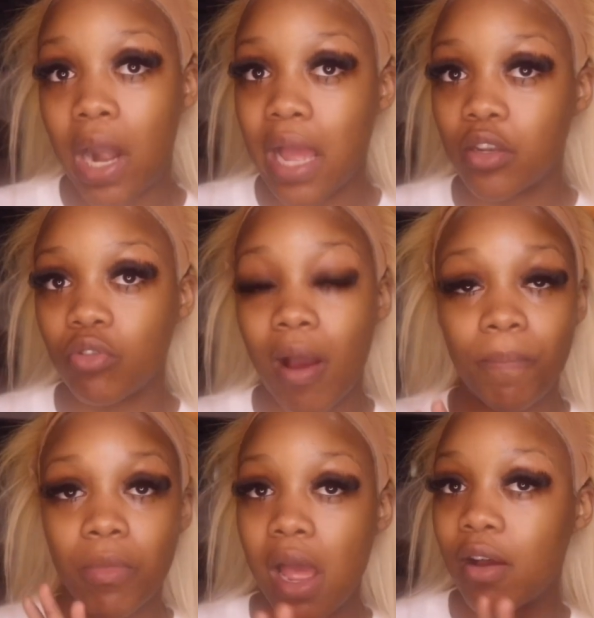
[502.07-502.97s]
I do.
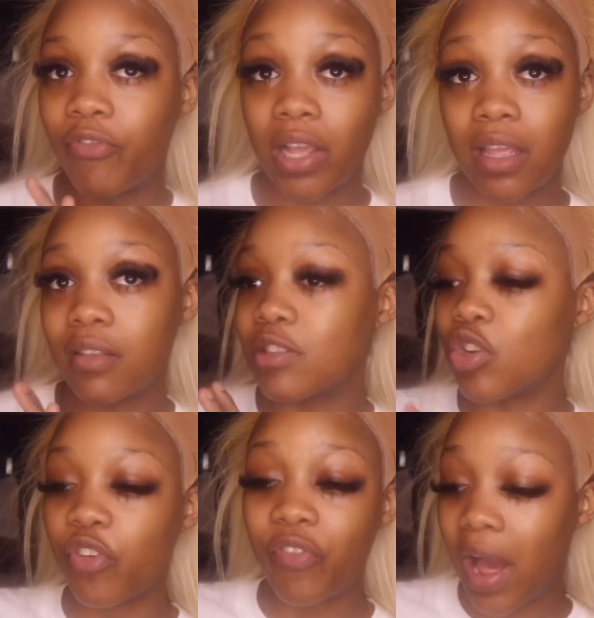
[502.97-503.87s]
I'm not a fucking
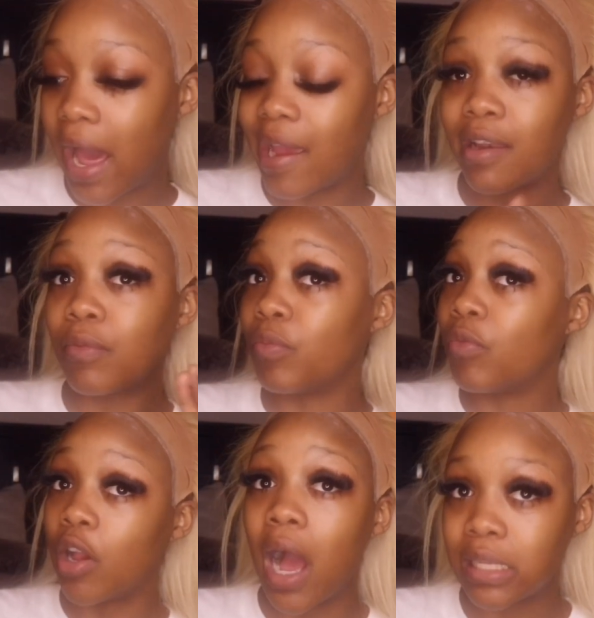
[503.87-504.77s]
certified
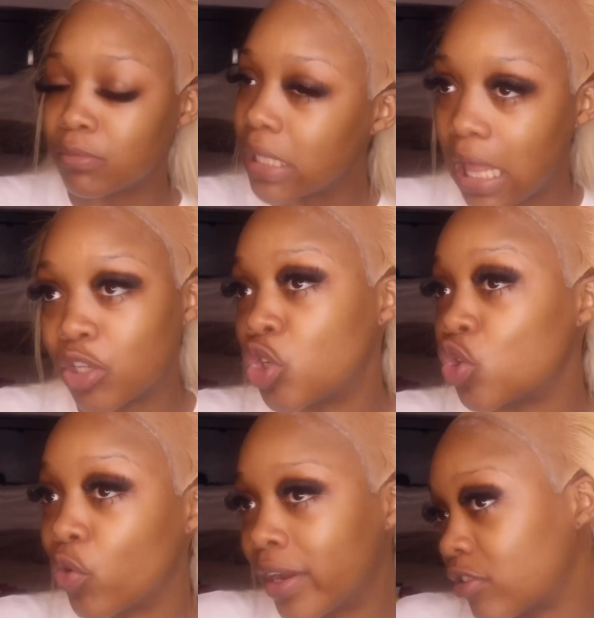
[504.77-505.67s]

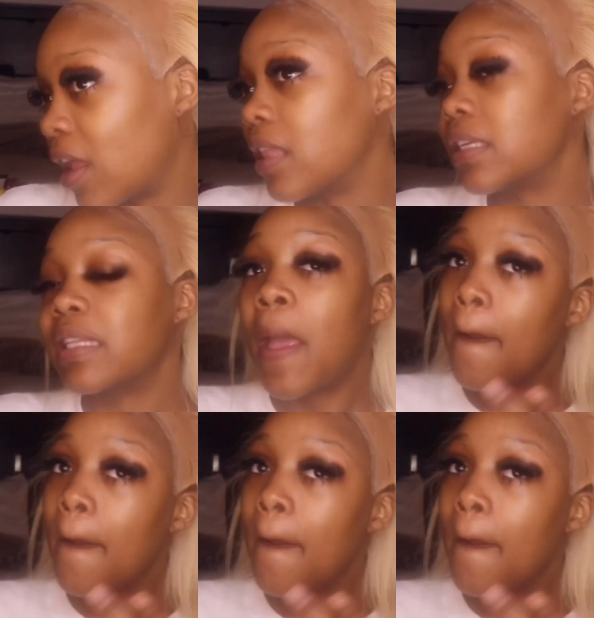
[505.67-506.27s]
cosmetologist or hairstylist,